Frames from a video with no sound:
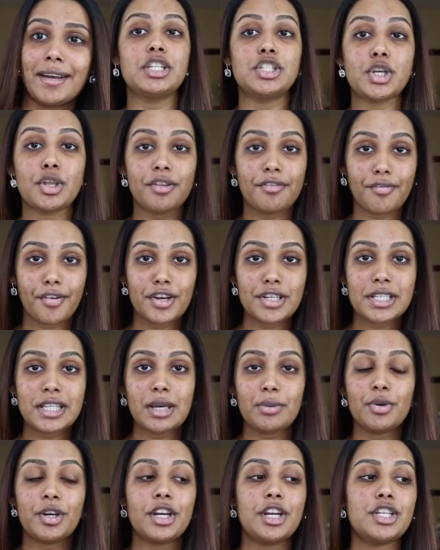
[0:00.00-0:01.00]
So the first thing
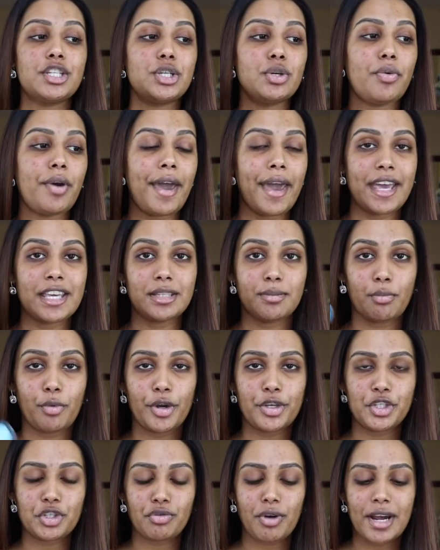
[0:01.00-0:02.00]
that we're going to do is
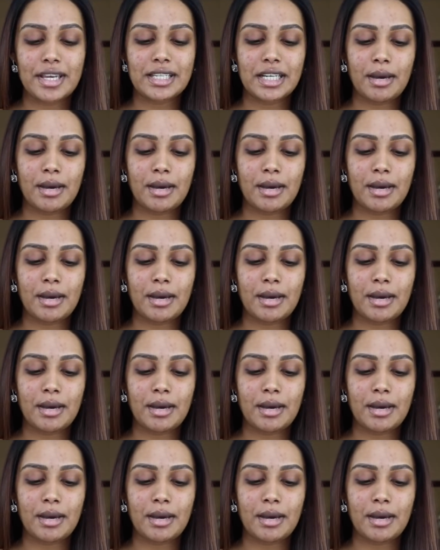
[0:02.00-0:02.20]
moisturize,